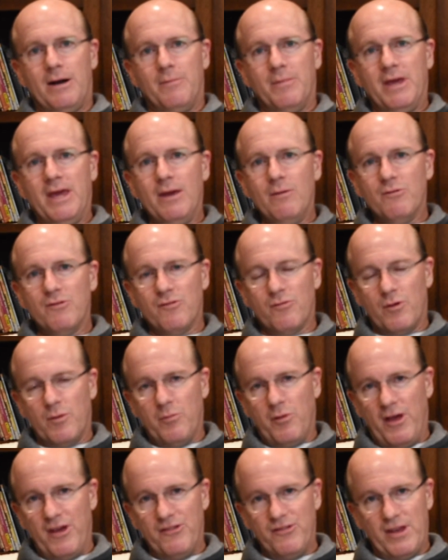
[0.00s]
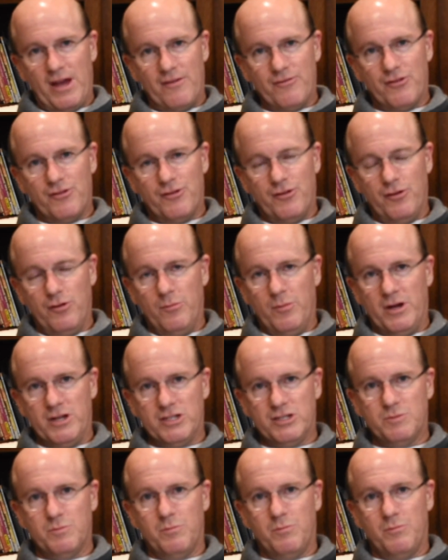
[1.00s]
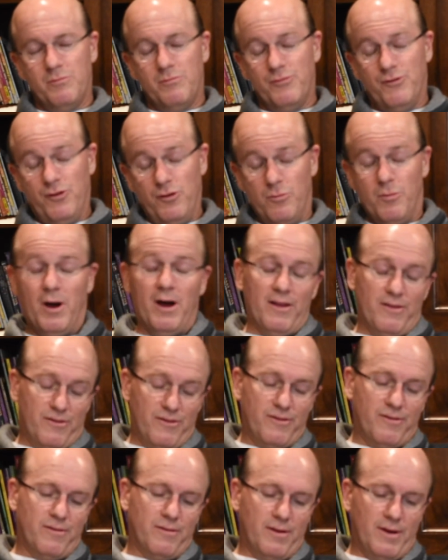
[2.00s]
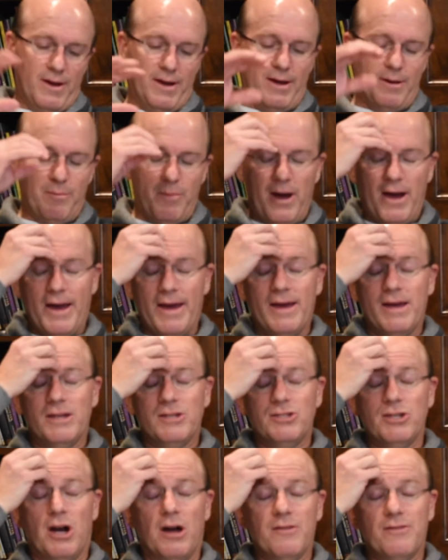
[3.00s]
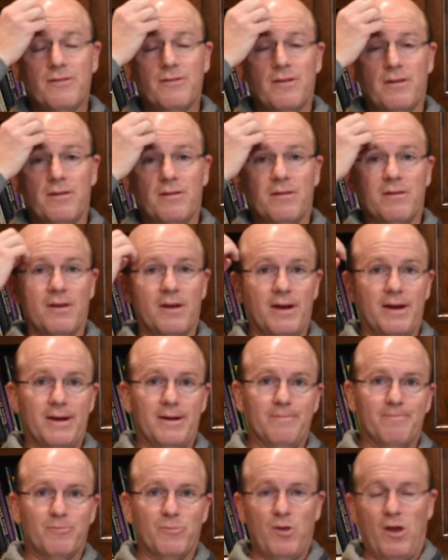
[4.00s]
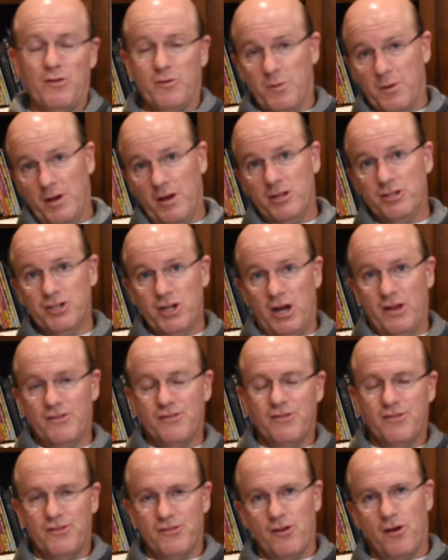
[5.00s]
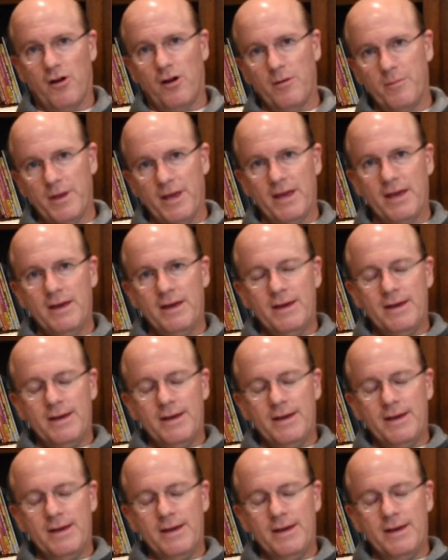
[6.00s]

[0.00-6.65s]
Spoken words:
He was replaced after 2 months by Johnston. That's why we call it Johnston's army